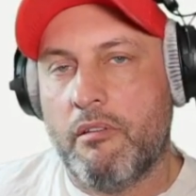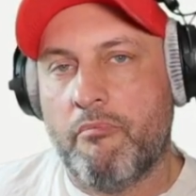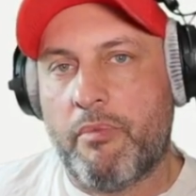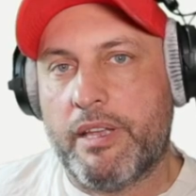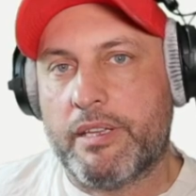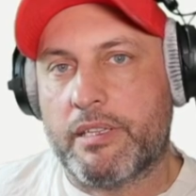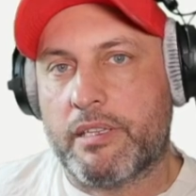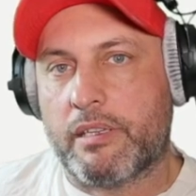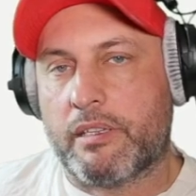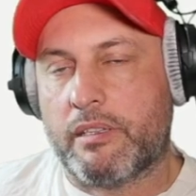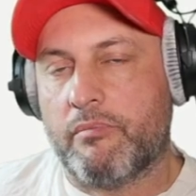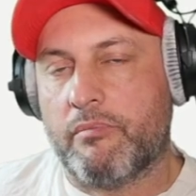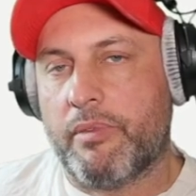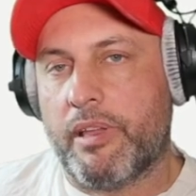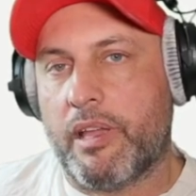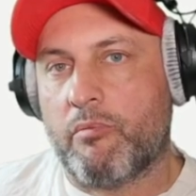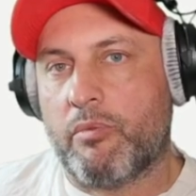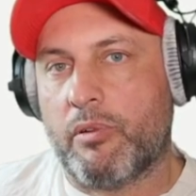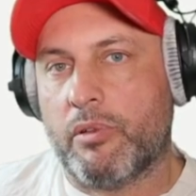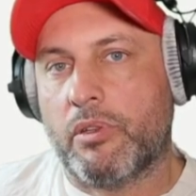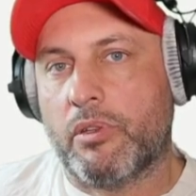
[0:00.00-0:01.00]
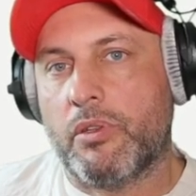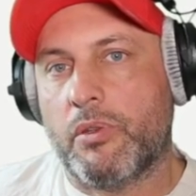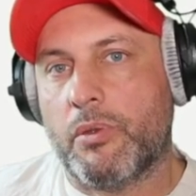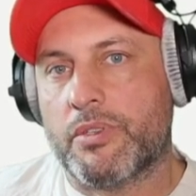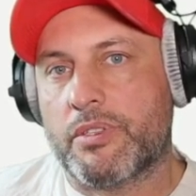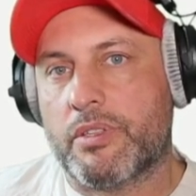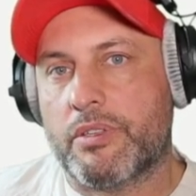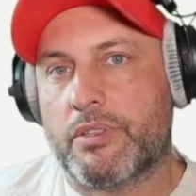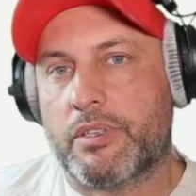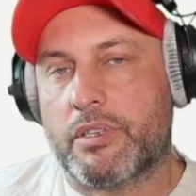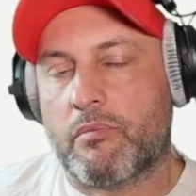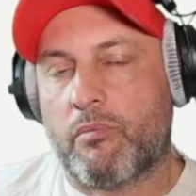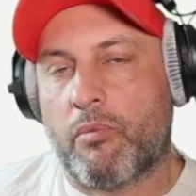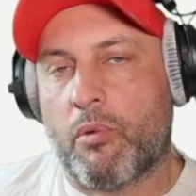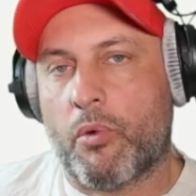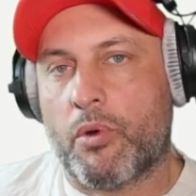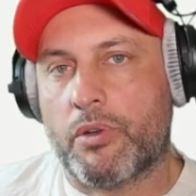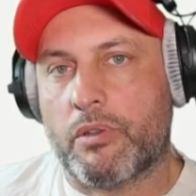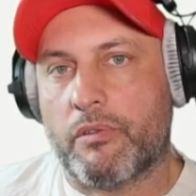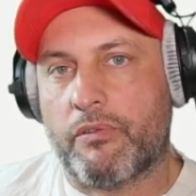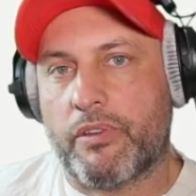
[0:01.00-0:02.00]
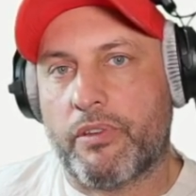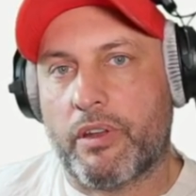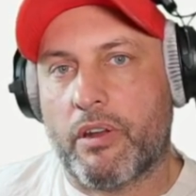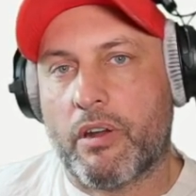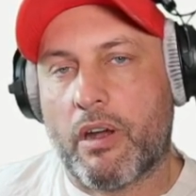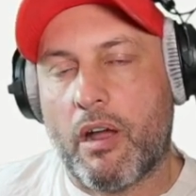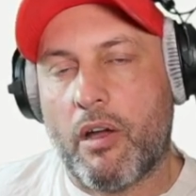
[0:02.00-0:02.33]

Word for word: basically be able to use this report to figure